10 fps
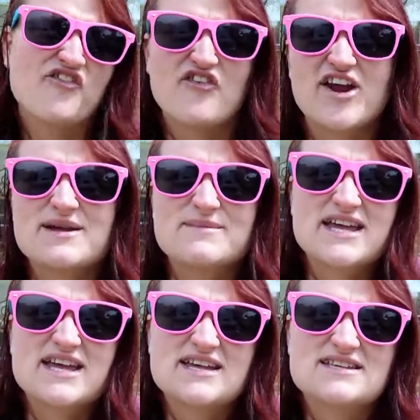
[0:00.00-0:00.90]

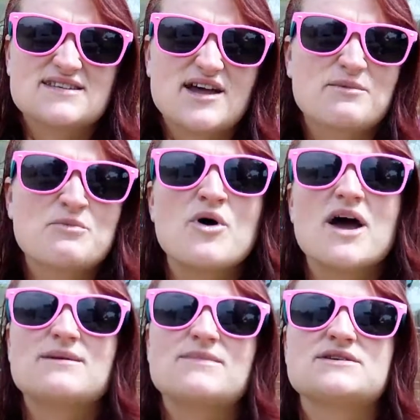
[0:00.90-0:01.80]
frenemies like more
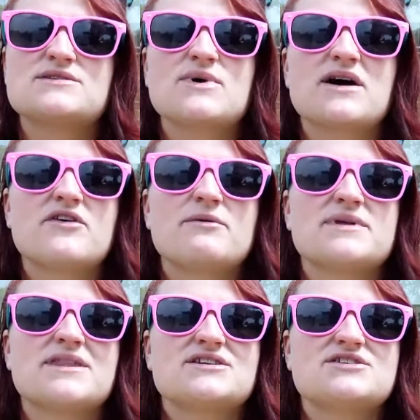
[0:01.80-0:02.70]
enemies or whatever
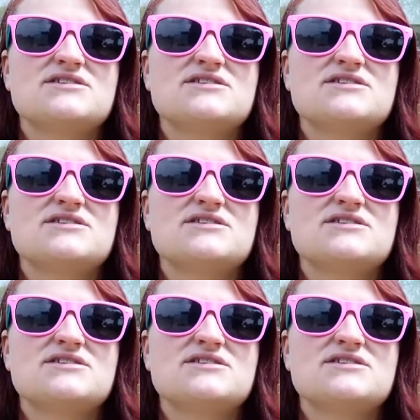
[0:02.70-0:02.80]
but then